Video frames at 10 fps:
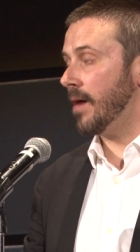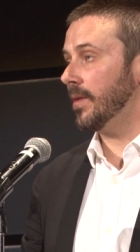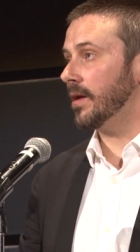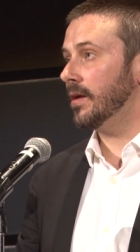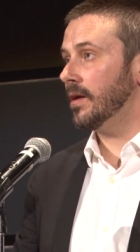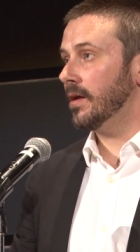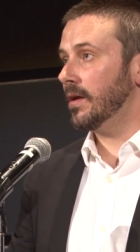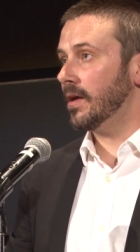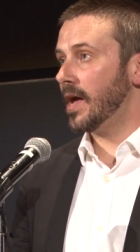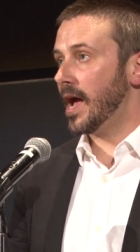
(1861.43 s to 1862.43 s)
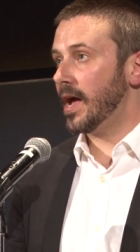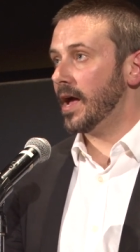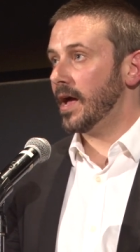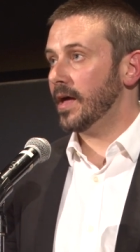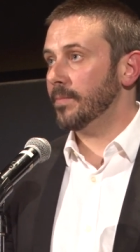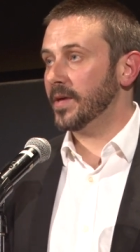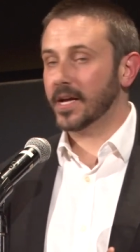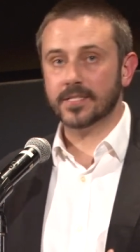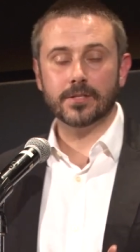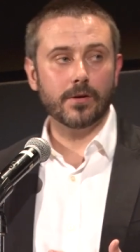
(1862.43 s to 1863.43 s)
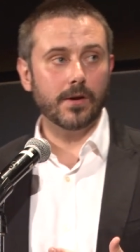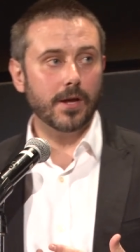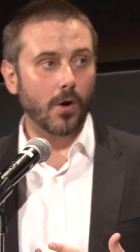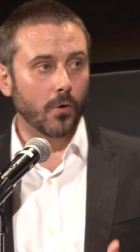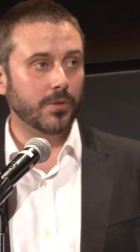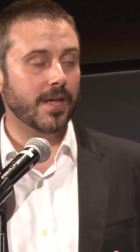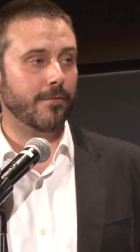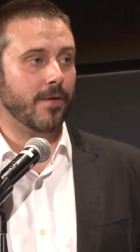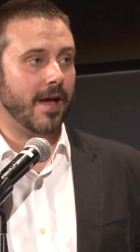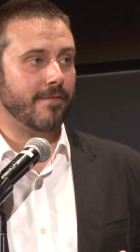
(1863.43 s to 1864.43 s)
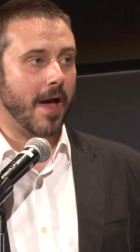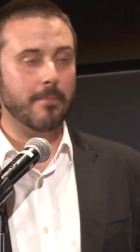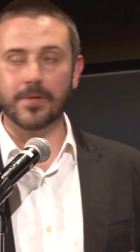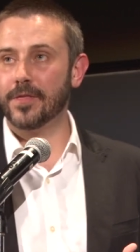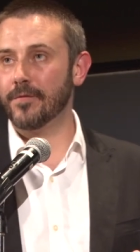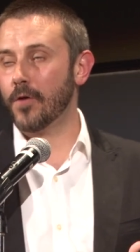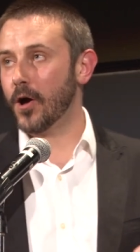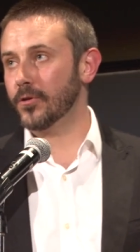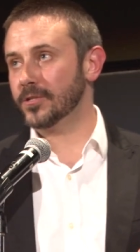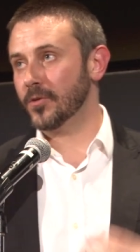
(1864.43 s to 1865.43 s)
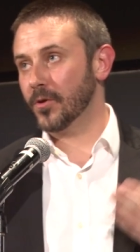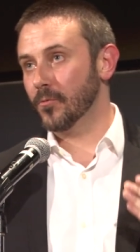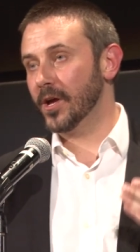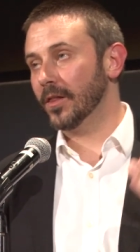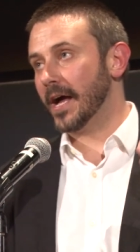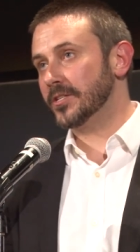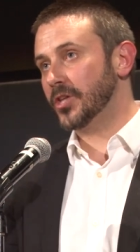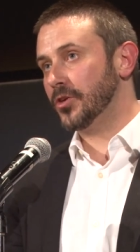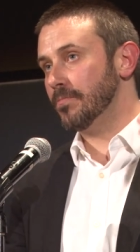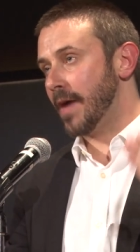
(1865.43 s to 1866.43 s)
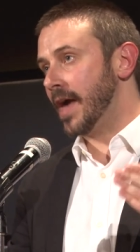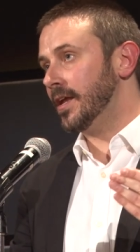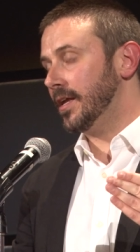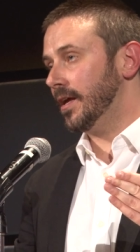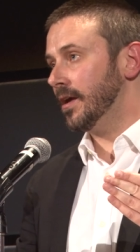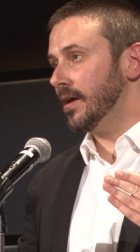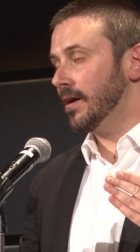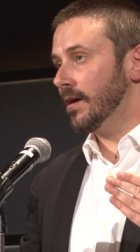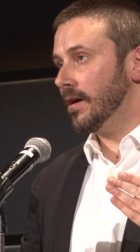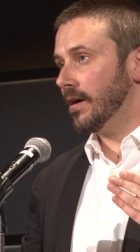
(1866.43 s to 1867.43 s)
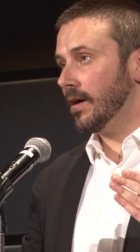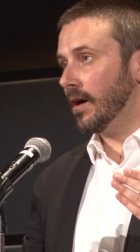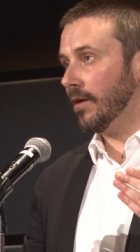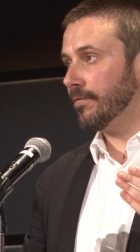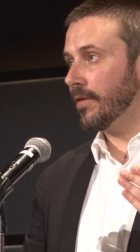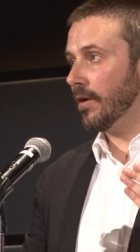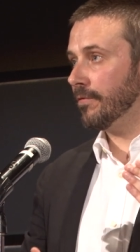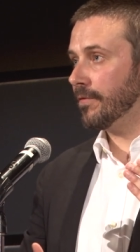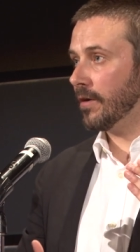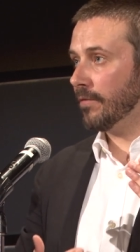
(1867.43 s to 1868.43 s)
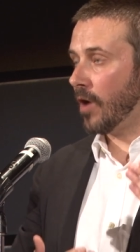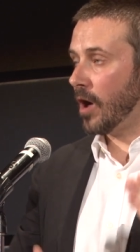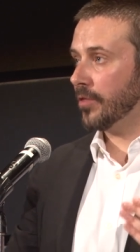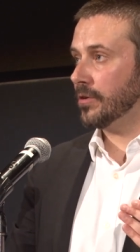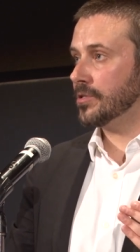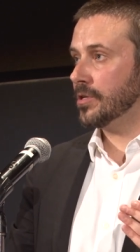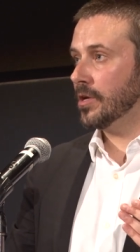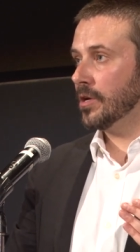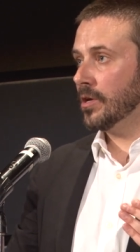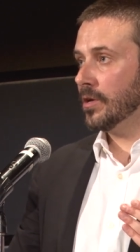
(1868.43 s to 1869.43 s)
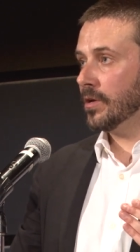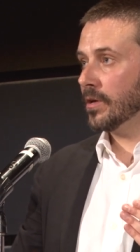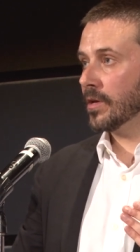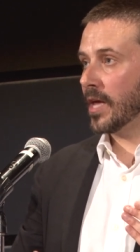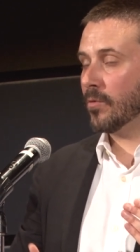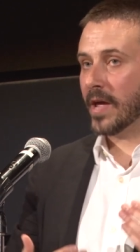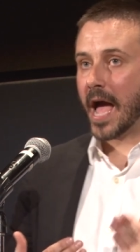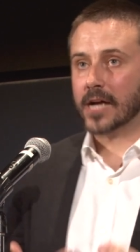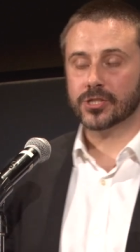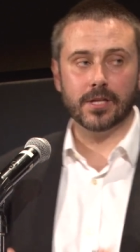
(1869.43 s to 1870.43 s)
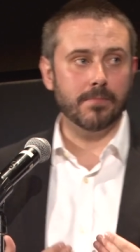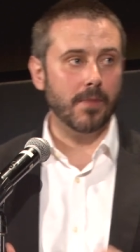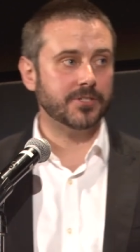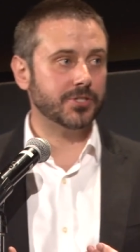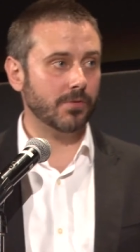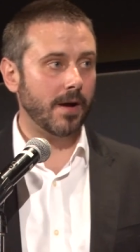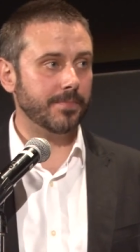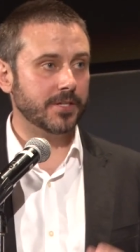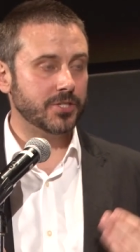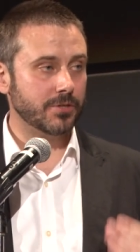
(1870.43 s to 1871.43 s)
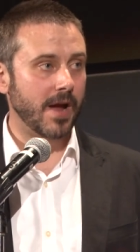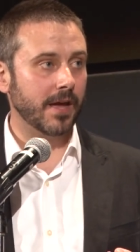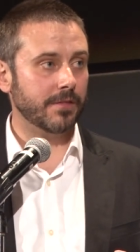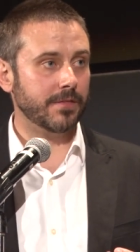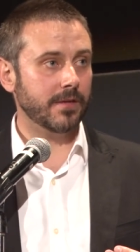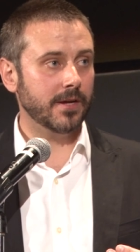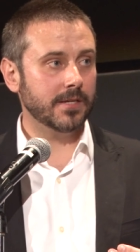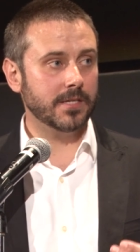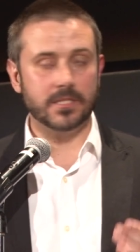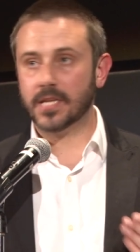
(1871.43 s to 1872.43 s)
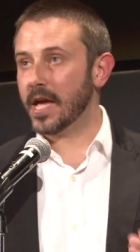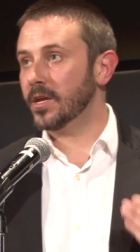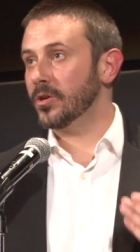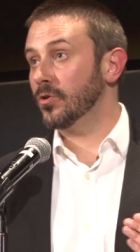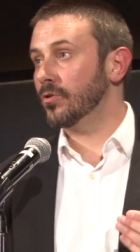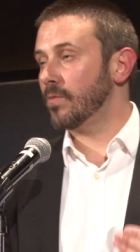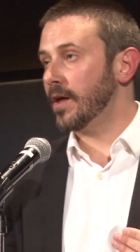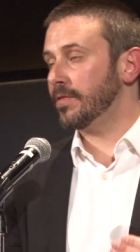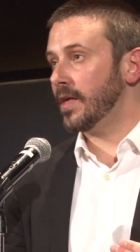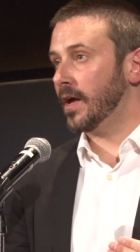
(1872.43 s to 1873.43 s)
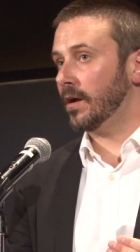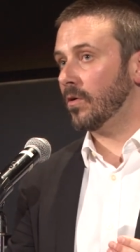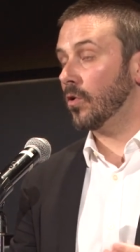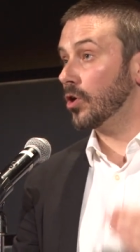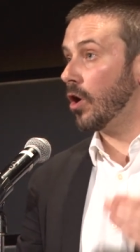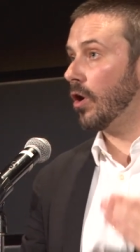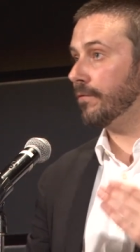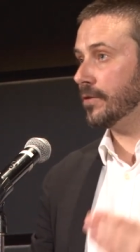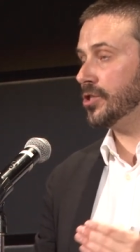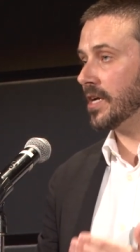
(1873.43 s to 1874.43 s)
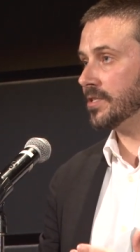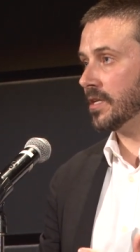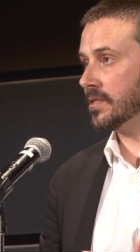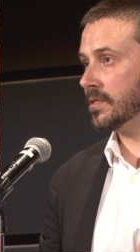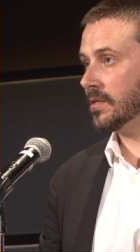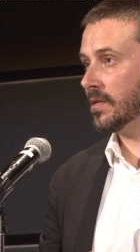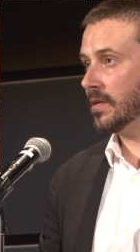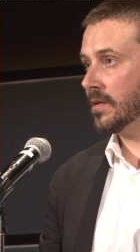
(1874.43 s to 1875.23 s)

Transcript: bombing. Because only if we have empathy for others and we realize the humanity of, of, of others can we actually muster up the strength to stand and do the right thing or to call for justice.